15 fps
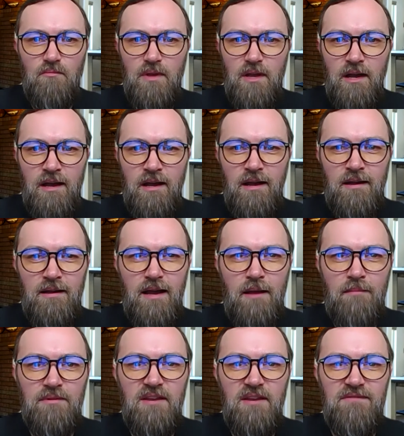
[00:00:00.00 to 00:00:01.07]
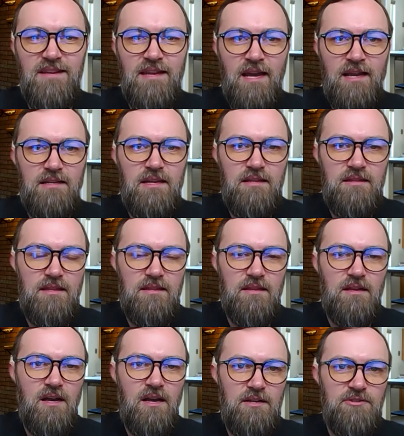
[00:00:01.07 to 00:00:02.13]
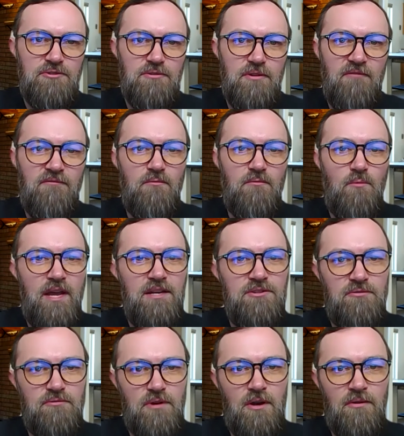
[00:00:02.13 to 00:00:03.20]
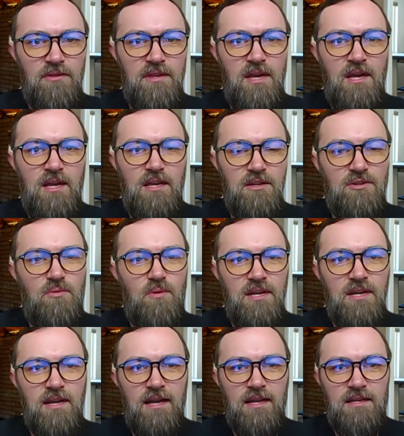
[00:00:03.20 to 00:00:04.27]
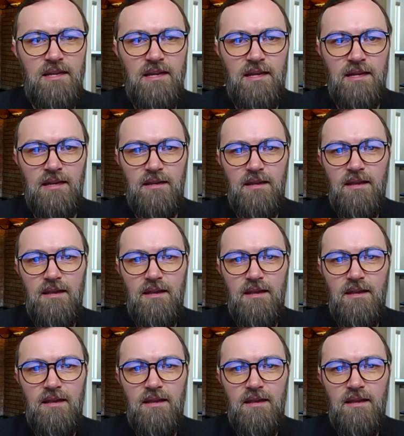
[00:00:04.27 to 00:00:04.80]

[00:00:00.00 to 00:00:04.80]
I believe, 19th in the country for wage growth in 2019.